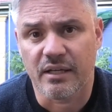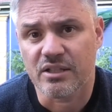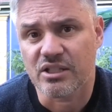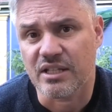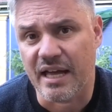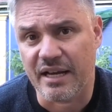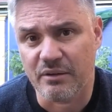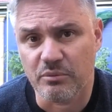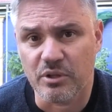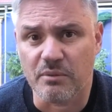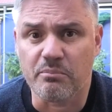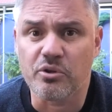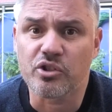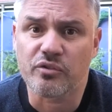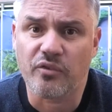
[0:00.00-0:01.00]
Started
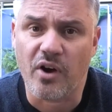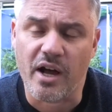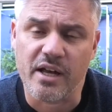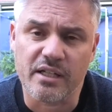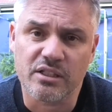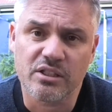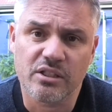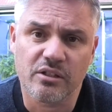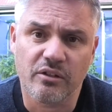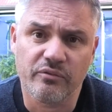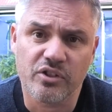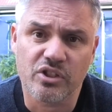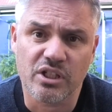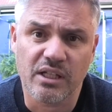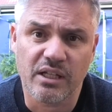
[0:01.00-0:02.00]
with the bushfires,
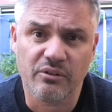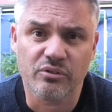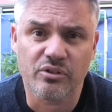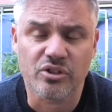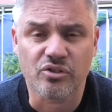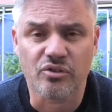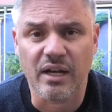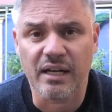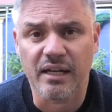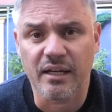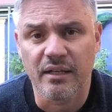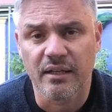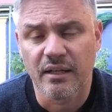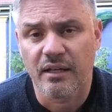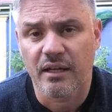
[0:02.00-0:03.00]
obviously, here in
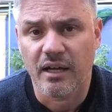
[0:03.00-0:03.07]
Australia,